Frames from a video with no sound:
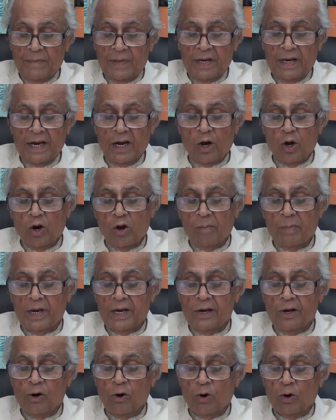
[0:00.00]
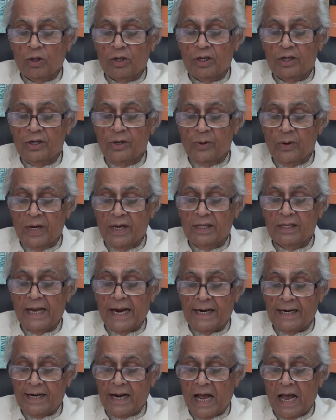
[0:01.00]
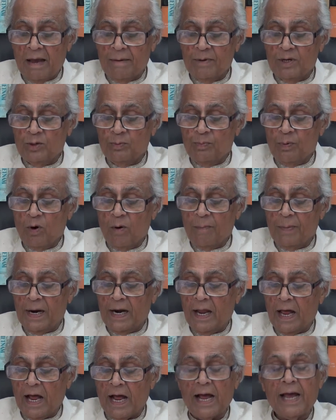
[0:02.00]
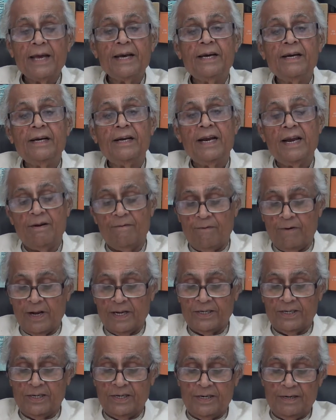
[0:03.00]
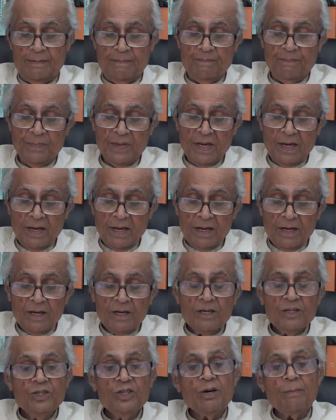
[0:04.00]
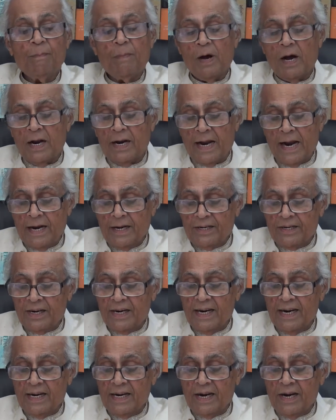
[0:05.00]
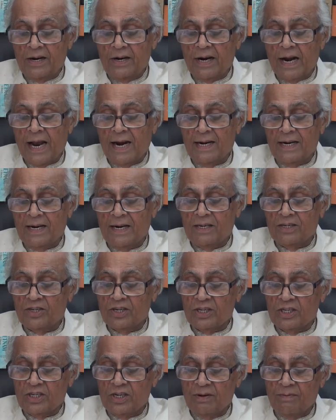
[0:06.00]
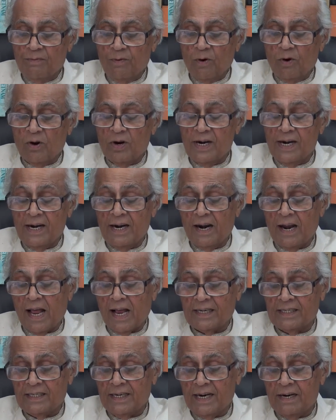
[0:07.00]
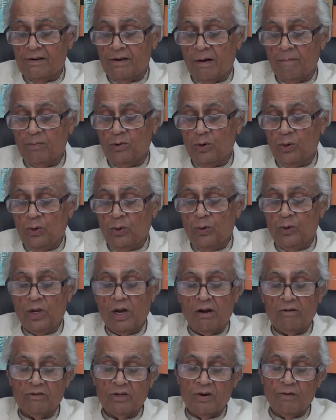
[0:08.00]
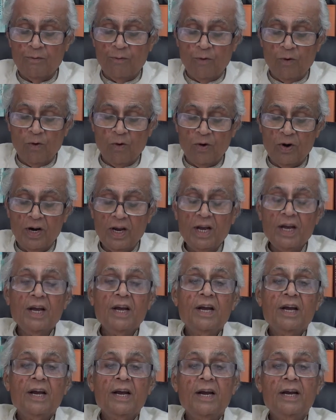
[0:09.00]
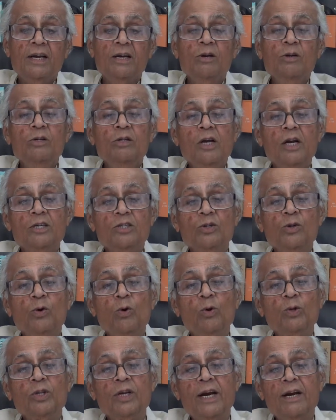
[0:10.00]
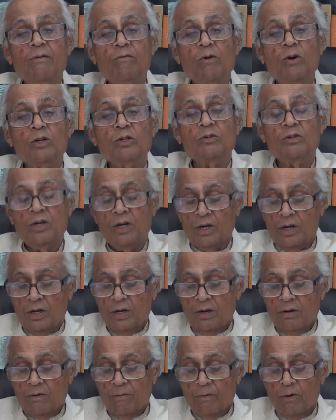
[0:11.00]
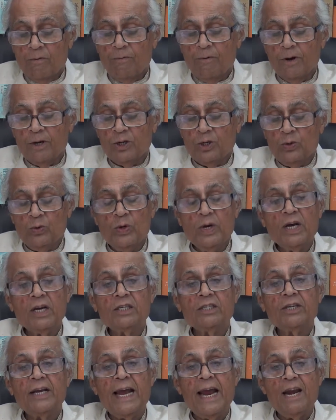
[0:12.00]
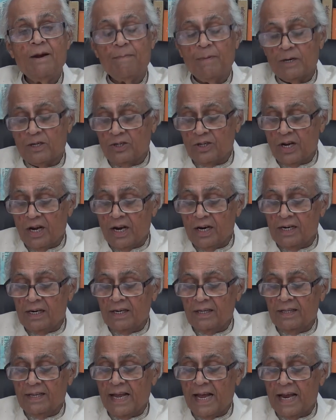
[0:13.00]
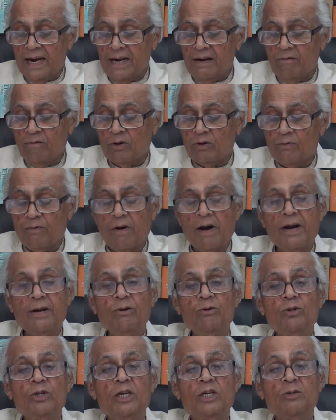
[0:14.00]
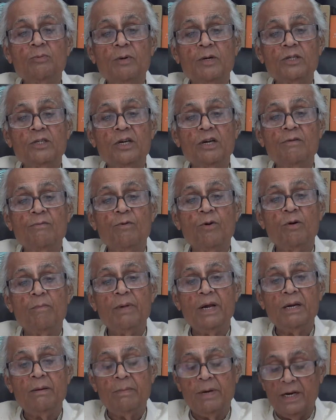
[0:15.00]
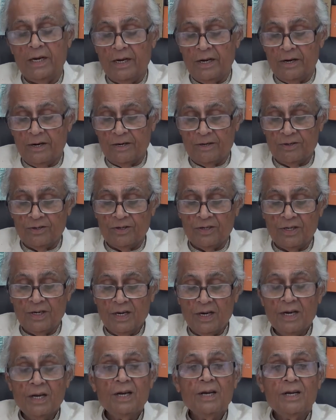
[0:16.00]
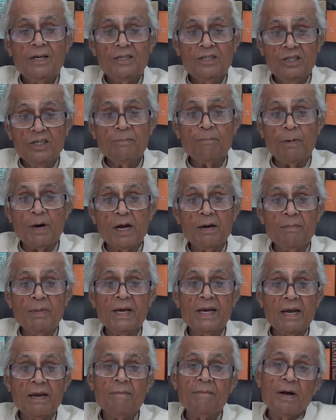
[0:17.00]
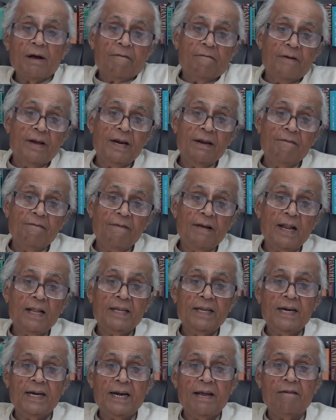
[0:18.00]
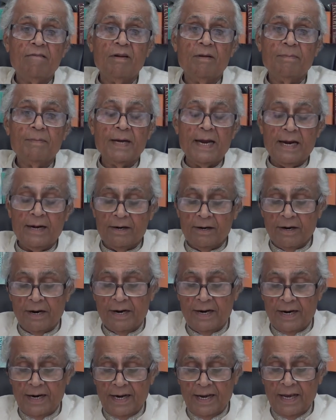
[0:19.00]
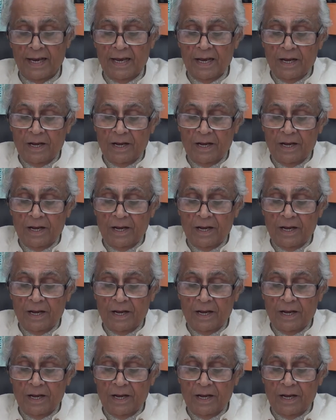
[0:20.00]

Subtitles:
Economic growth during that time is propelled higher and faster. Japan entered it in 1964. It lasted up to 2004. Its growth rate was for first 2 years 8%, then it was 5 to 6% for many years. Japan became a very wealthy, developed country.